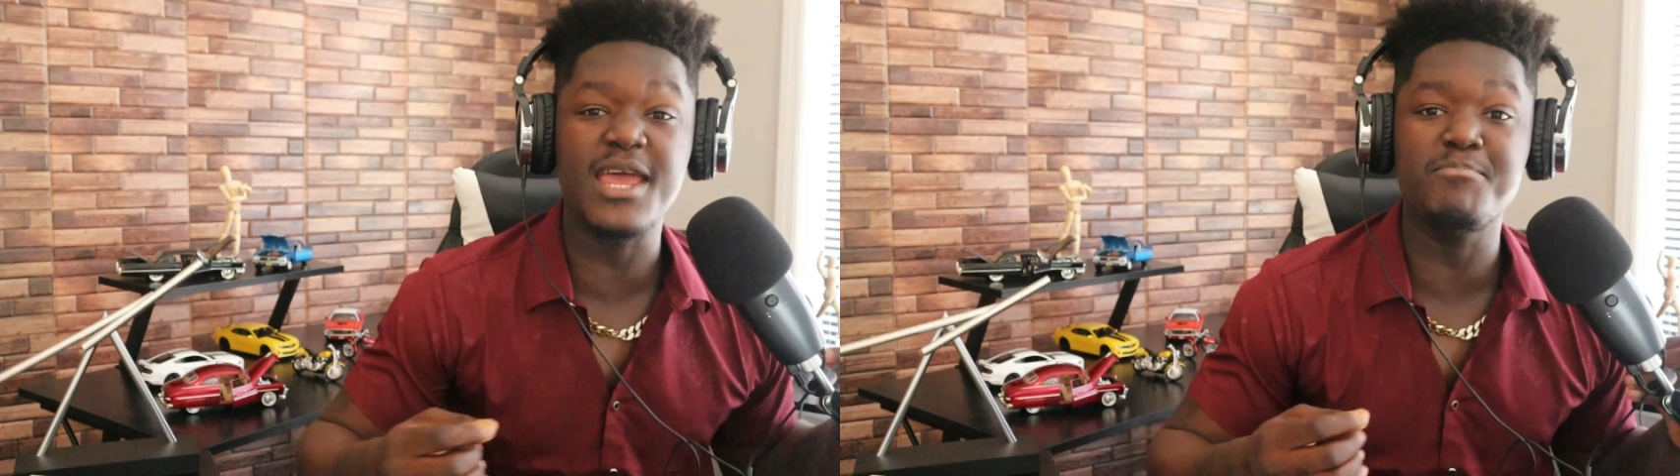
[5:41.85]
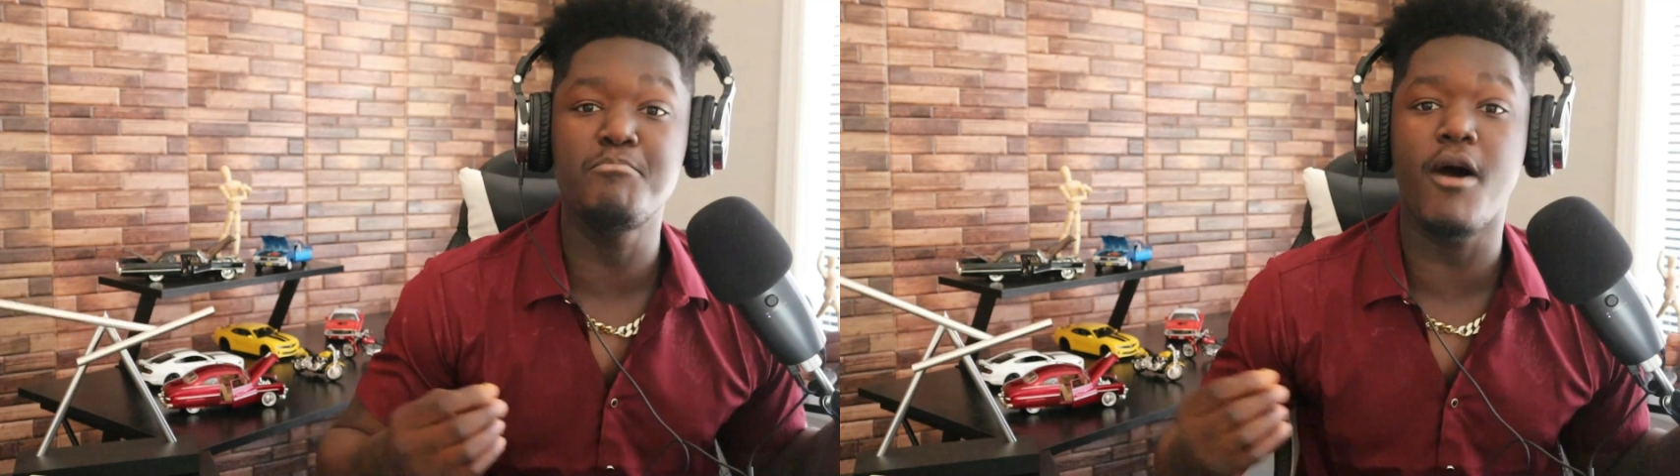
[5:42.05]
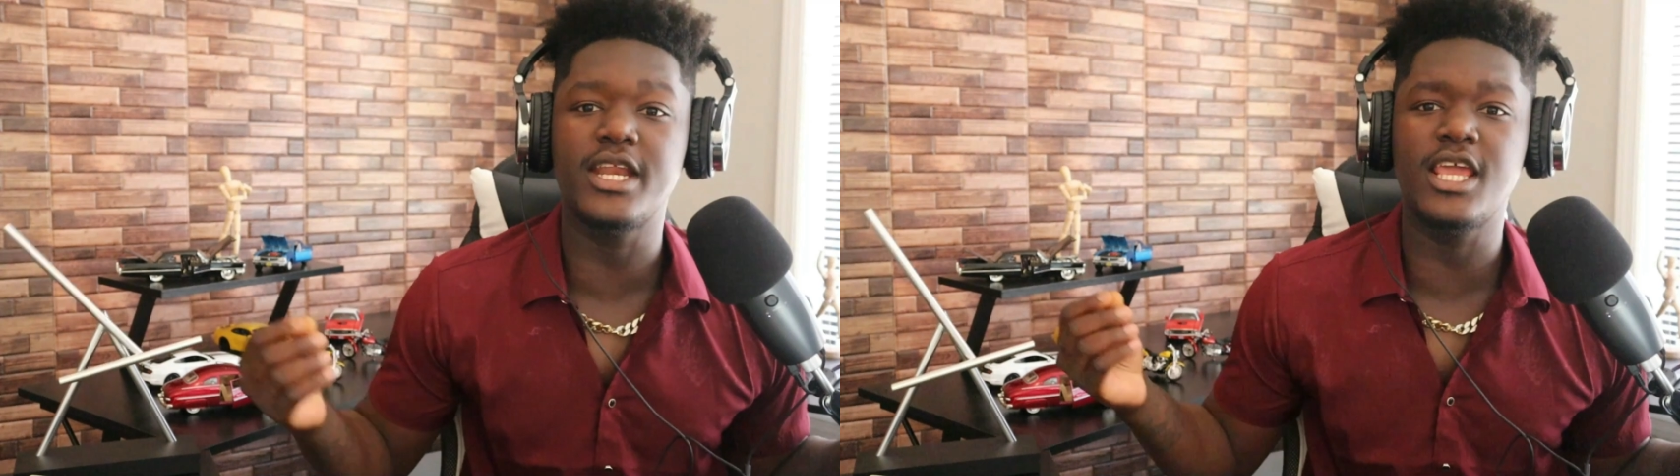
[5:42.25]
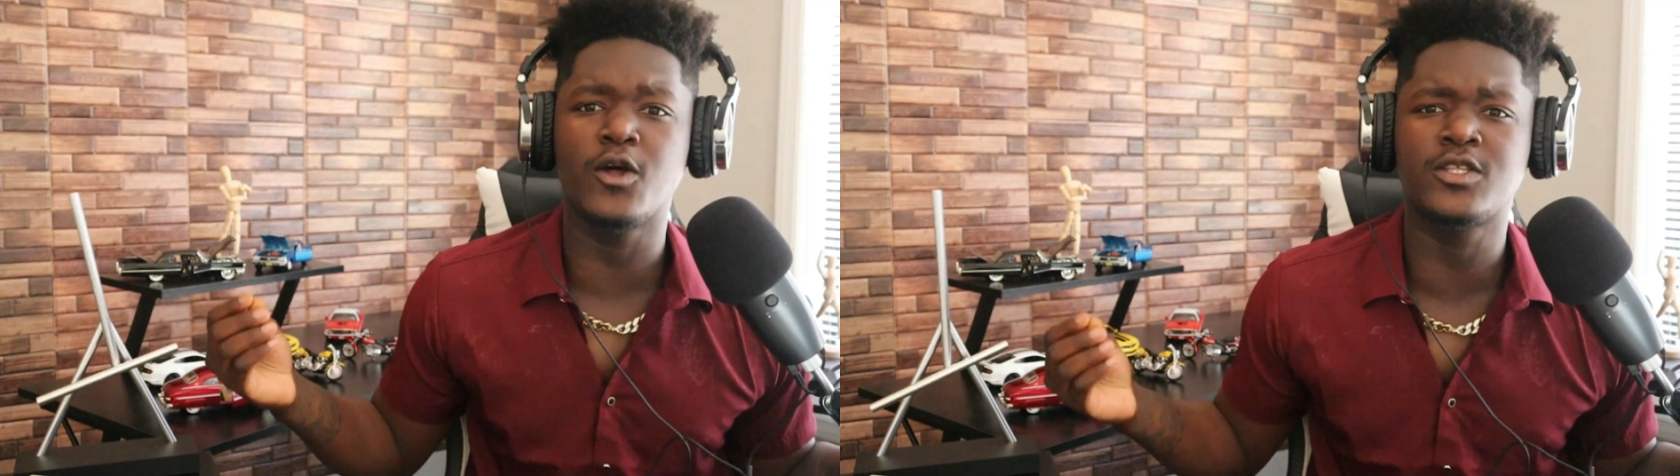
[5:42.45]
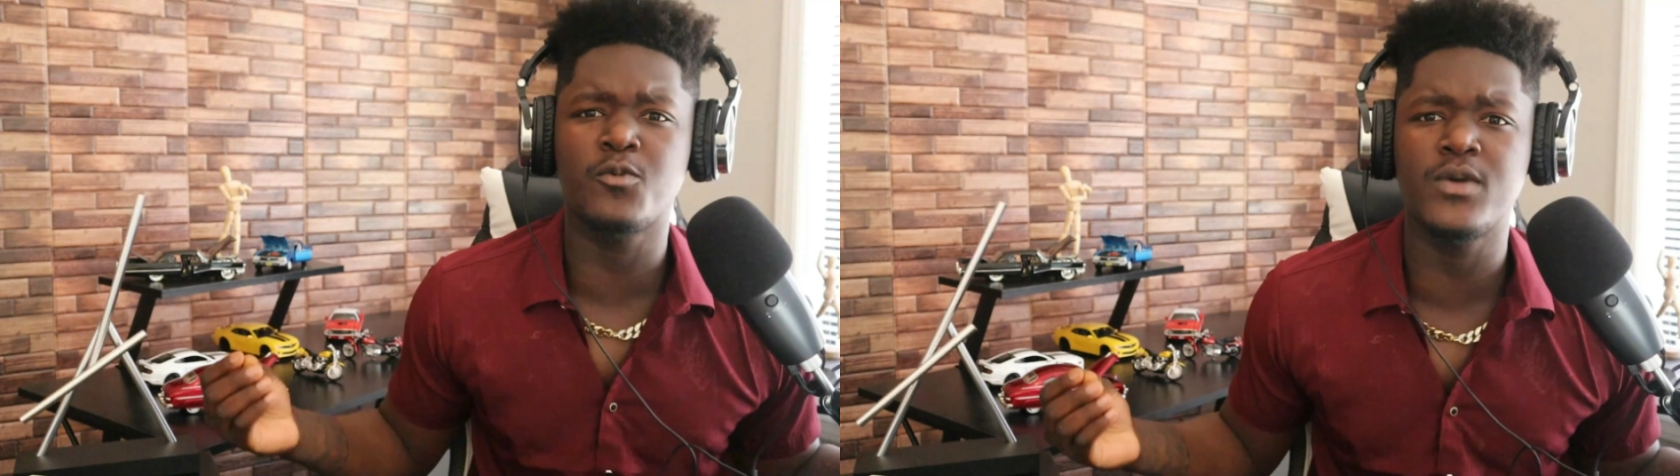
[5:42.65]
get money
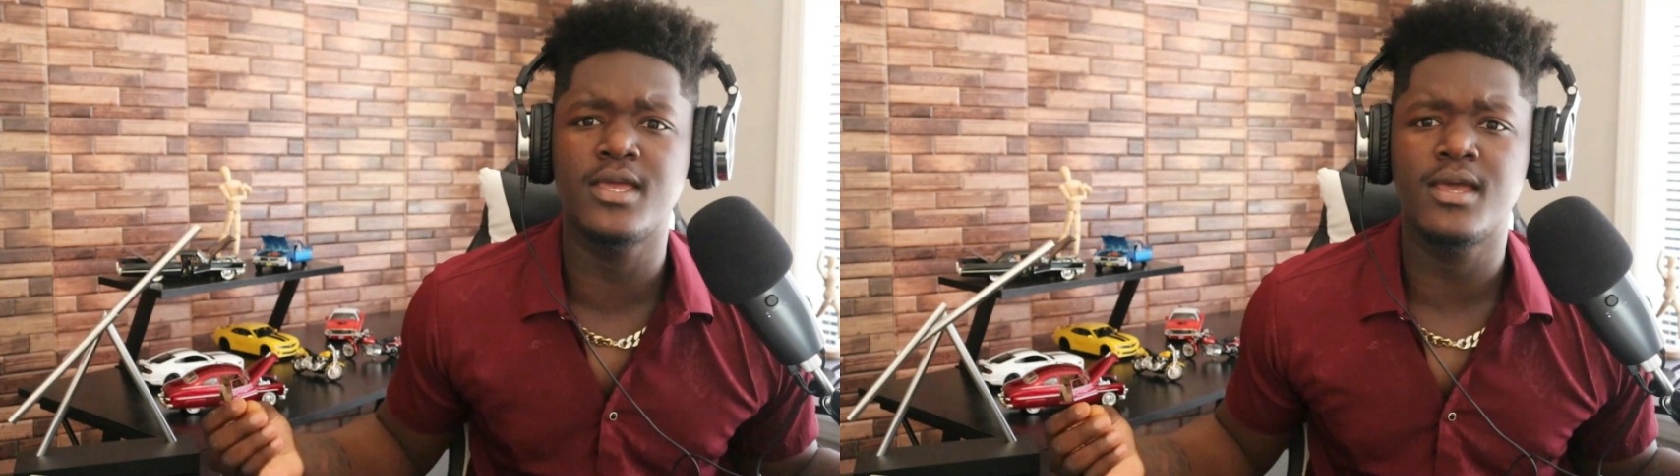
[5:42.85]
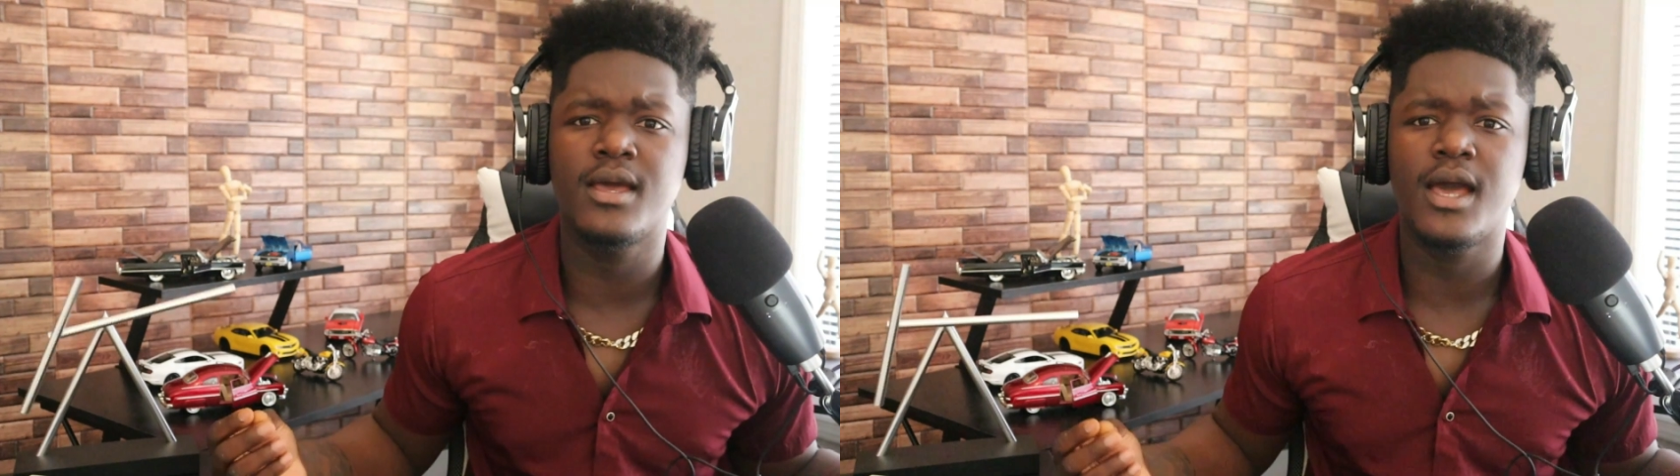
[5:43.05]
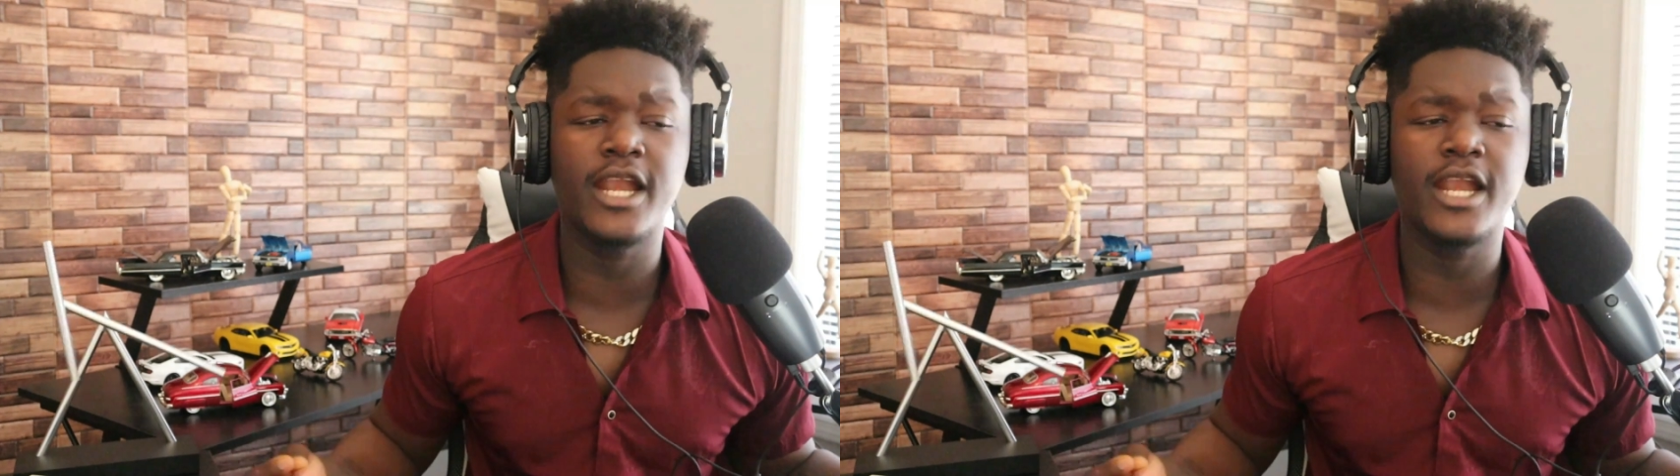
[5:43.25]
out to we.